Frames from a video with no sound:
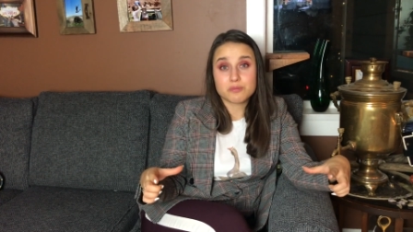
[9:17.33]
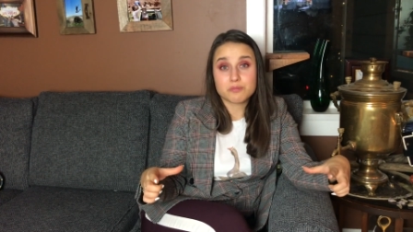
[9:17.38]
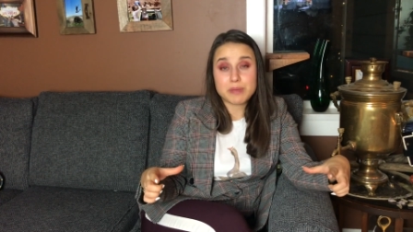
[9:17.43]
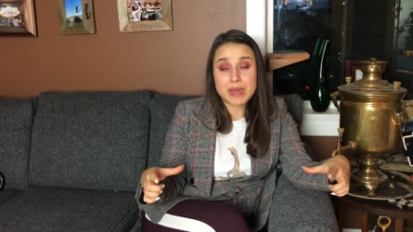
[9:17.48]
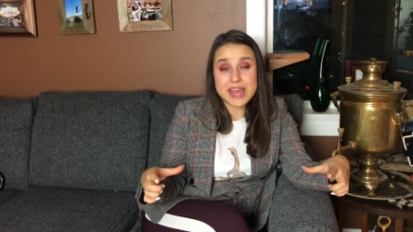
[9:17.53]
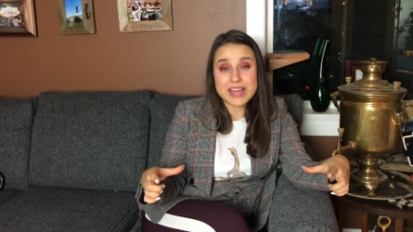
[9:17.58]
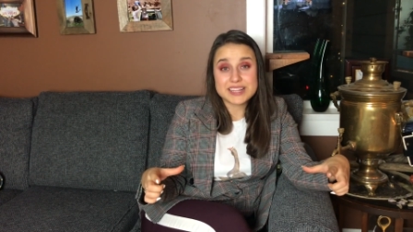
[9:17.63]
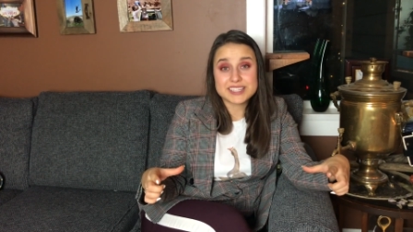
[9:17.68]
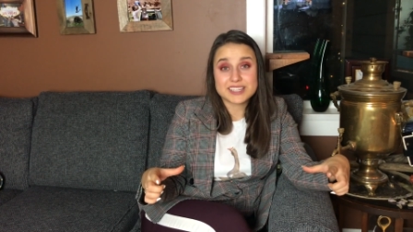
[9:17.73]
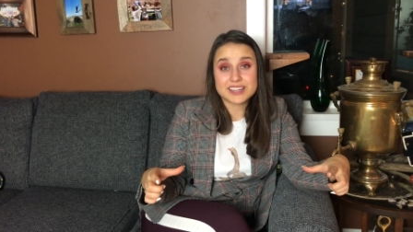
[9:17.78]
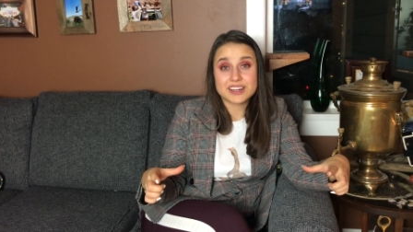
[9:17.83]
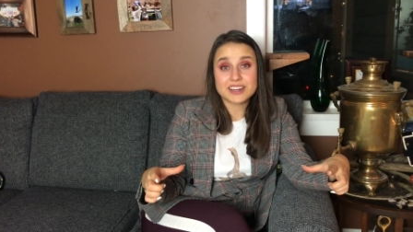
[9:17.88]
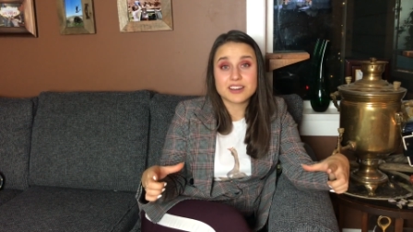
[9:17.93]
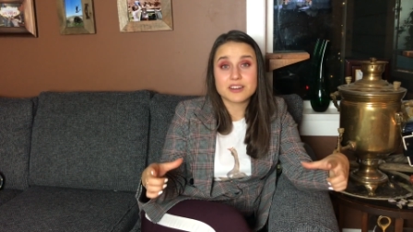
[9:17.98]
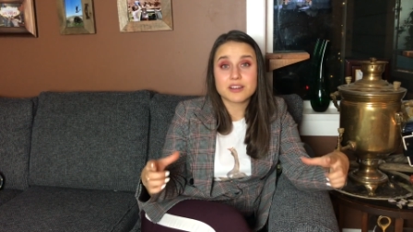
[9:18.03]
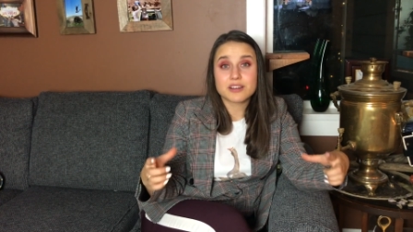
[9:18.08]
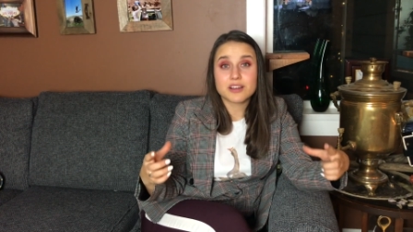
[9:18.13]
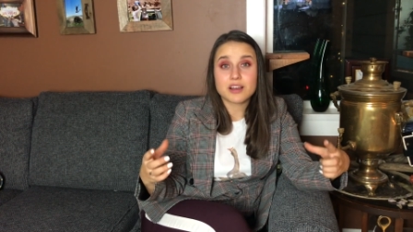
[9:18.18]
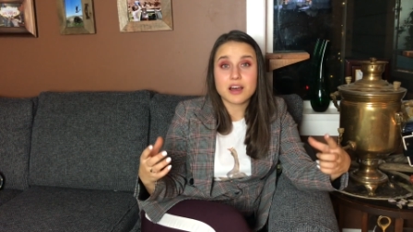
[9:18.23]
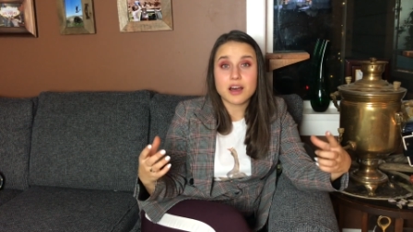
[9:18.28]
pants are
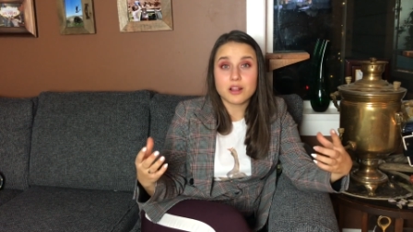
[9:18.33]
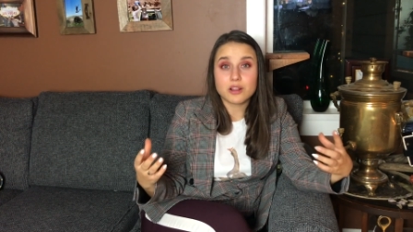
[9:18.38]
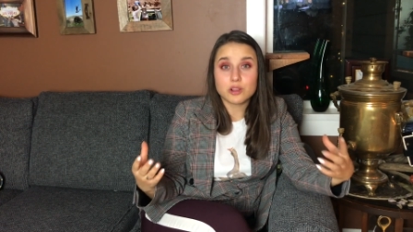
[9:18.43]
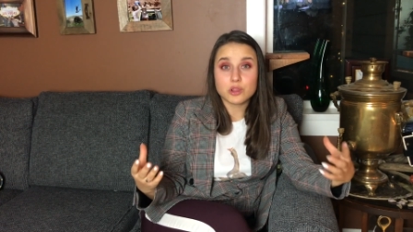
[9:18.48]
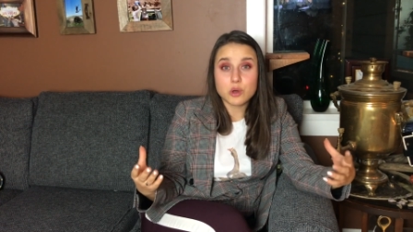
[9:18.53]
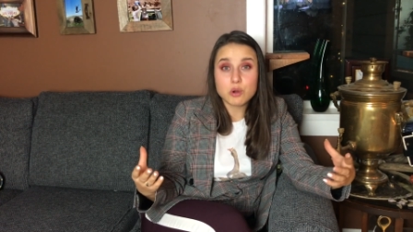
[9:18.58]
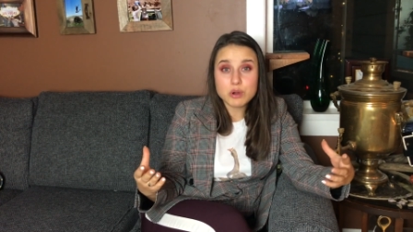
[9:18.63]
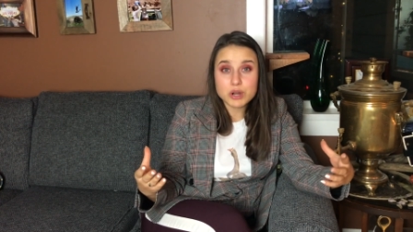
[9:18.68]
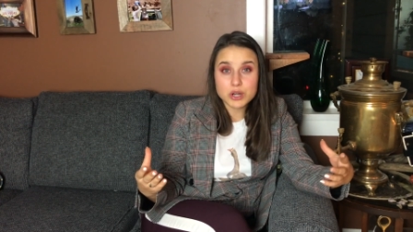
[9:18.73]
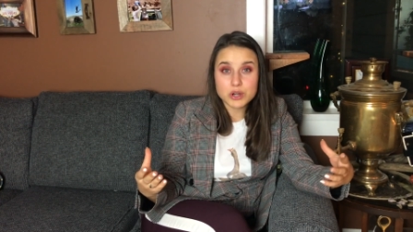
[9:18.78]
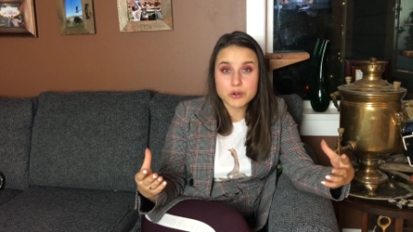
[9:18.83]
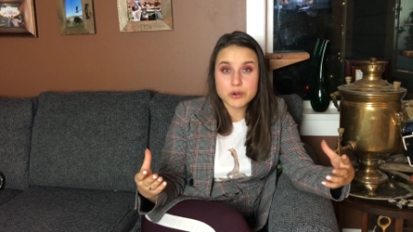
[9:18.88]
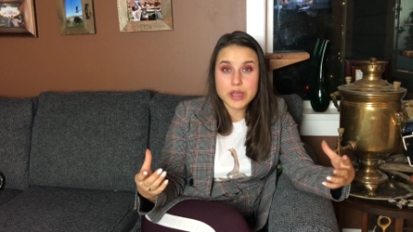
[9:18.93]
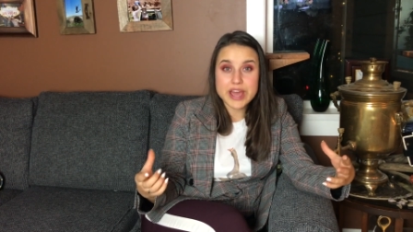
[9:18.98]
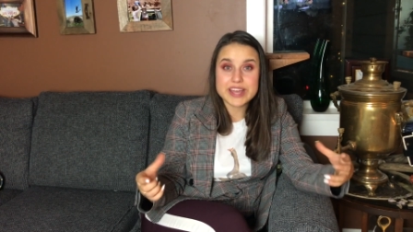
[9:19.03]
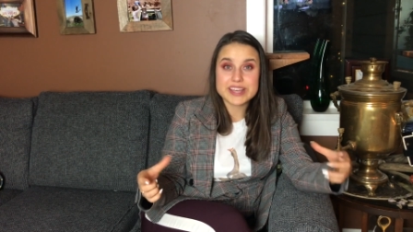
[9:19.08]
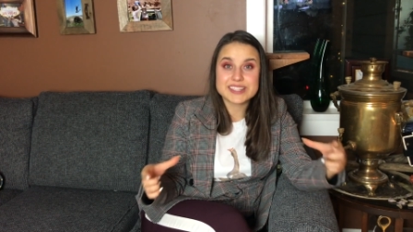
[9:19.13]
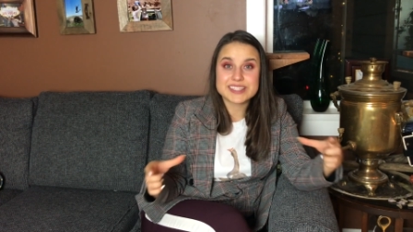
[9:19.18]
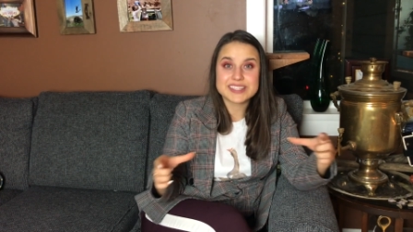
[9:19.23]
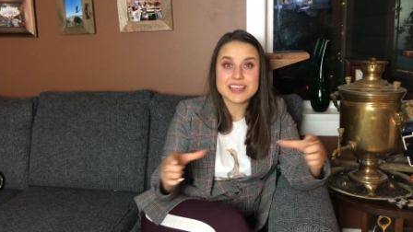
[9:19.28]
a lower
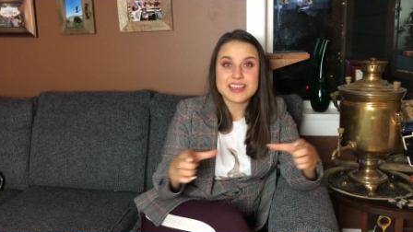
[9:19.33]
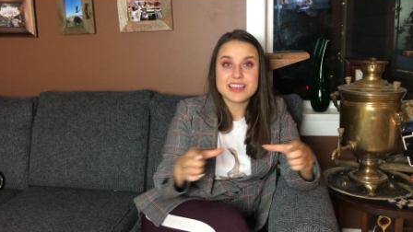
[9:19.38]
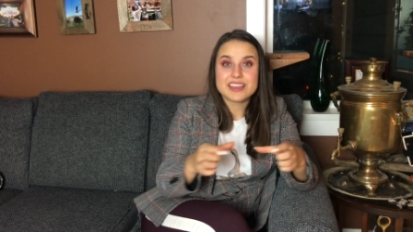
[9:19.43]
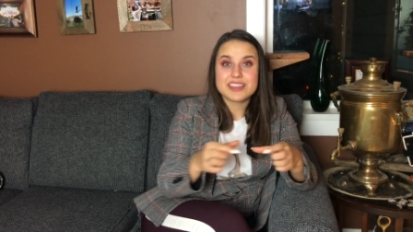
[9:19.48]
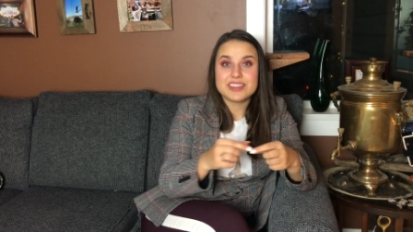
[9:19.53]
rise,